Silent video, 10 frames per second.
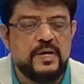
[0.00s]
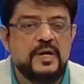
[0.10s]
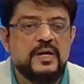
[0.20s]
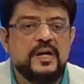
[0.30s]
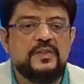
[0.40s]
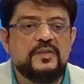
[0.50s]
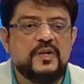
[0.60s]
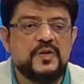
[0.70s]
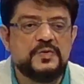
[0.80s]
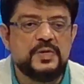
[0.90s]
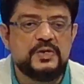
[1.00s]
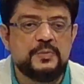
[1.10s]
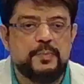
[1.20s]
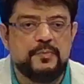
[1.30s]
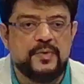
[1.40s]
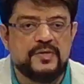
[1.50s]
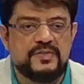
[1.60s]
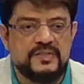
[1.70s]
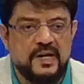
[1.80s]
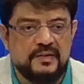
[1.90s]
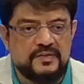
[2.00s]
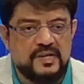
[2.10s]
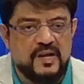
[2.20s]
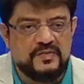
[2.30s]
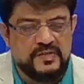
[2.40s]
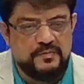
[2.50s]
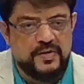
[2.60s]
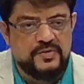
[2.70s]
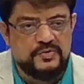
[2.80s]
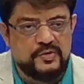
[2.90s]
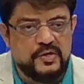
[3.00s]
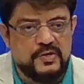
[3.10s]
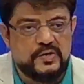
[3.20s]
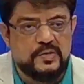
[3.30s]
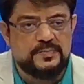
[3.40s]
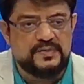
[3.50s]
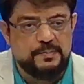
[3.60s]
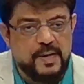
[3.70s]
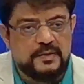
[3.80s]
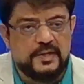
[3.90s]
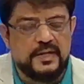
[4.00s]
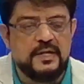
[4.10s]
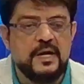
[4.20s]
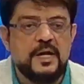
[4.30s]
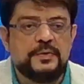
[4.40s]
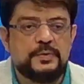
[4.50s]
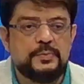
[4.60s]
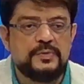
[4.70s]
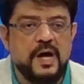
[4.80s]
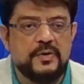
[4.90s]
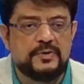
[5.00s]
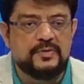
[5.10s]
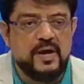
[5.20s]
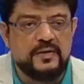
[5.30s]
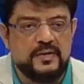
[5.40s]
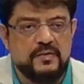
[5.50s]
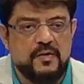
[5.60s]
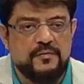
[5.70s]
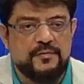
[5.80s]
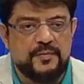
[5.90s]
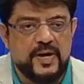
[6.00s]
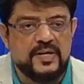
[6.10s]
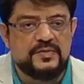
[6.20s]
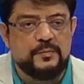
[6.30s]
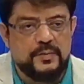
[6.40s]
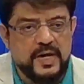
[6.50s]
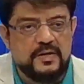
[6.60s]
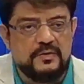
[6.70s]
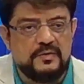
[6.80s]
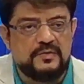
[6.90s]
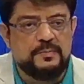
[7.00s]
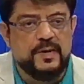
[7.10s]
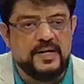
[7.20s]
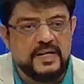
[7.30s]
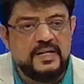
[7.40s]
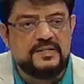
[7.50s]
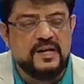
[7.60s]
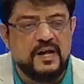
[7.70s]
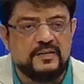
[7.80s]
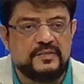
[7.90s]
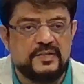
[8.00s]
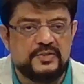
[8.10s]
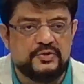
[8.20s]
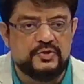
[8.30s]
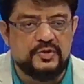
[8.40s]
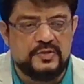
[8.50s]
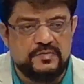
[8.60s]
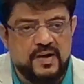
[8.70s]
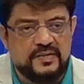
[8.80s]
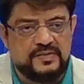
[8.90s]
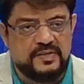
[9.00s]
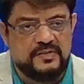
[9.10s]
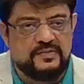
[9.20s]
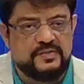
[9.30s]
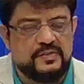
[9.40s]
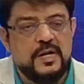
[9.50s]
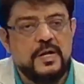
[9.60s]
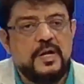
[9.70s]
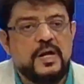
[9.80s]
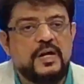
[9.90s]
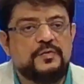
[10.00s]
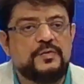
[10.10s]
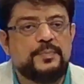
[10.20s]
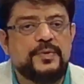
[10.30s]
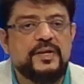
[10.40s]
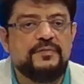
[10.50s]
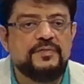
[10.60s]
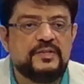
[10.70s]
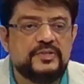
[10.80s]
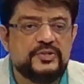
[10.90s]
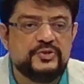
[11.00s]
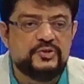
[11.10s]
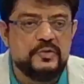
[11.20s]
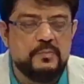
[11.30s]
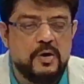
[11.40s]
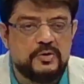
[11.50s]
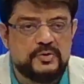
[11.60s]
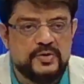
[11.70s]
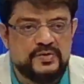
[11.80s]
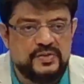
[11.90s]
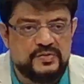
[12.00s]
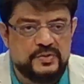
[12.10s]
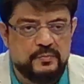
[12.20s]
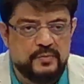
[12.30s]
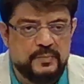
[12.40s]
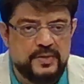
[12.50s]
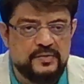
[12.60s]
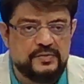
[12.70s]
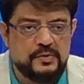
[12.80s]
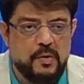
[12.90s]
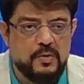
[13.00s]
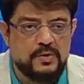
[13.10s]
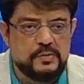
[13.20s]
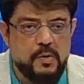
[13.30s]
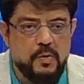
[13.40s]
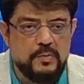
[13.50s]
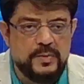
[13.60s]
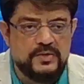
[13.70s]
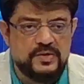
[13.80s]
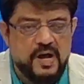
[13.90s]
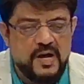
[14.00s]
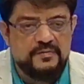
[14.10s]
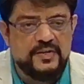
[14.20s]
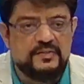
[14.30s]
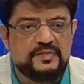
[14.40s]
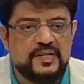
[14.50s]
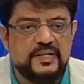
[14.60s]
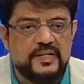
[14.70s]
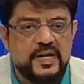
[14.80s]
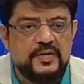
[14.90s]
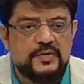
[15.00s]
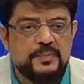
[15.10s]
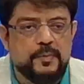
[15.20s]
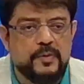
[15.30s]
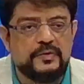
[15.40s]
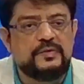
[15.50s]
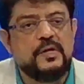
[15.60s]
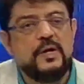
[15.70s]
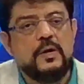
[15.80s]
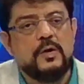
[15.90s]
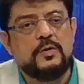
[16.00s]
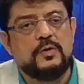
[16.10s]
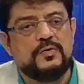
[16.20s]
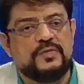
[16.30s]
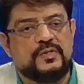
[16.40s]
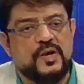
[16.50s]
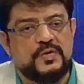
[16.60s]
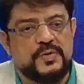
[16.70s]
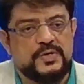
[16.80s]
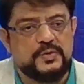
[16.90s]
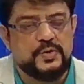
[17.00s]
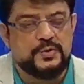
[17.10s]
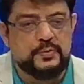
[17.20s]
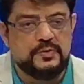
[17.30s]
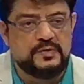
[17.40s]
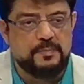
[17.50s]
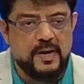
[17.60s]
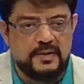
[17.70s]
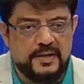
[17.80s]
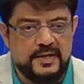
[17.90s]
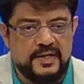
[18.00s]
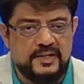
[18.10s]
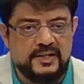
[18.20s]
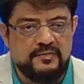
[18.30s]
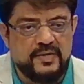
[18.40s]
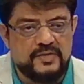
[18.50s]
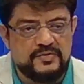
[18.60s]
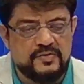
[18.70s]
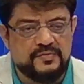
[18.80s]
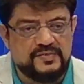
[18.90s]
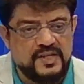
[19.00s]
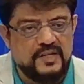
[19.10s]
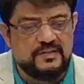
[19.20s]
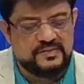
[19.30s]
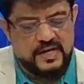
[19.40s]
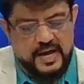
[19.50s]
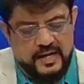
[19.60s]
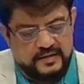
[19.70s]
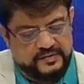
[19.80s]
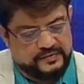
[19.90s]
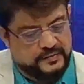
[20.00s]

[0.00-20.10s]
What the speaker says: in the country to prevent sales tax evasion and curb smuggling through direct tracking of freight vehicles by e-tags and digital devices. It was briefed that a digital monitoring system will be installed at all major highways and entry points across the country to control smuggling and evasion of sales tax.